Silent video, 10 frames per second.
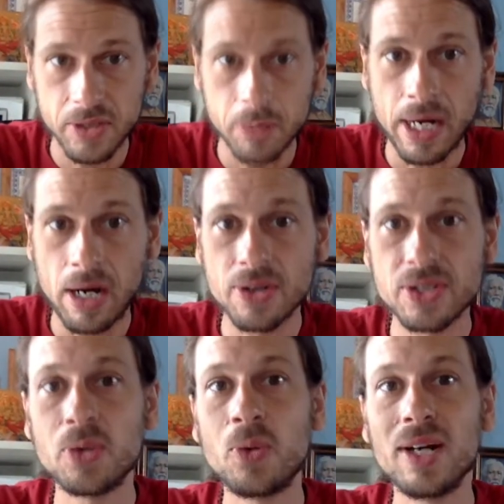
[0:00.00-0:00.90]
But I
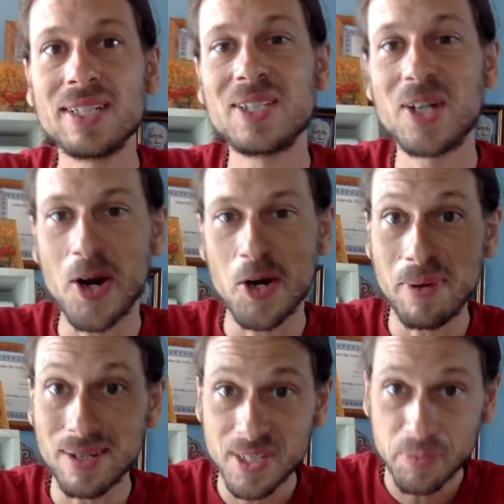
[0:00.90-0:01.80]
also wanted to talk
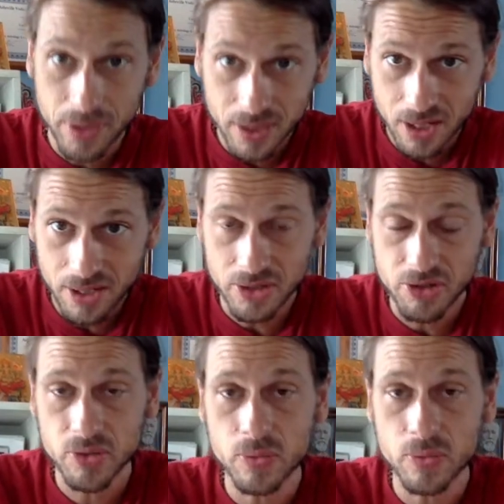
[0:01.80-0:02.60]
about some of the good news,